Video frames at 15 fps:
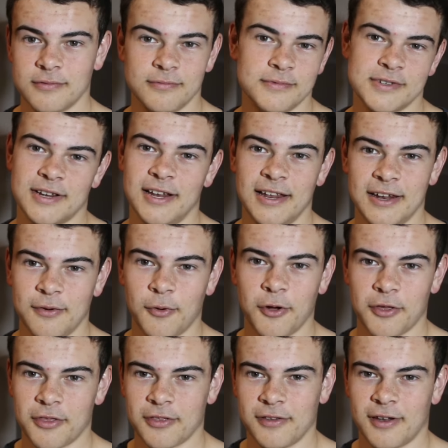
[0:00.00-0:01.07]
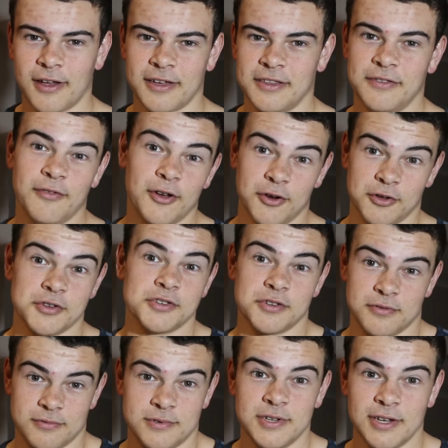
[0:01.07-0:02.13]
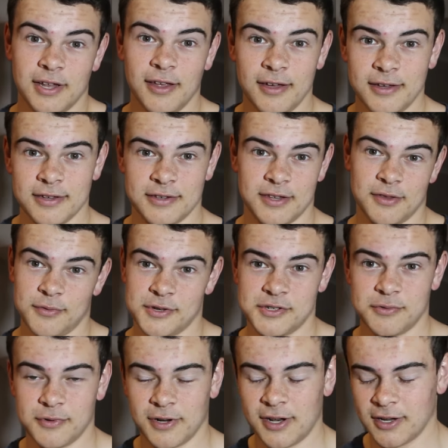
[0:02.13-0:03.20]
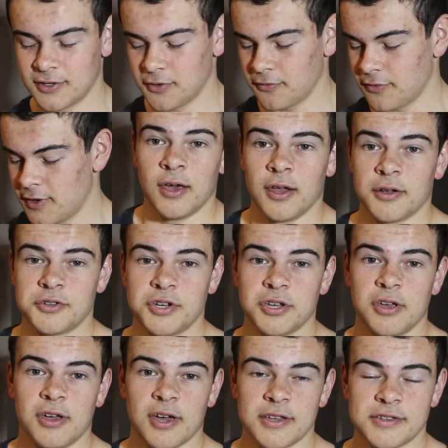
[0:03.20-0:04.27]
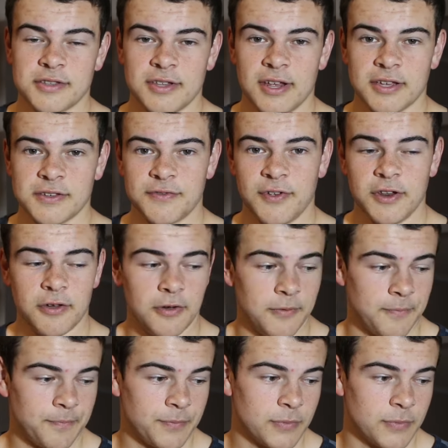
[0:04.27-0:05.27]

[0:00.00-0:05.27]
It's clearly worth liking the video, because you did like it, otherwise you would have clicked off. And I'll check you guys in the next video,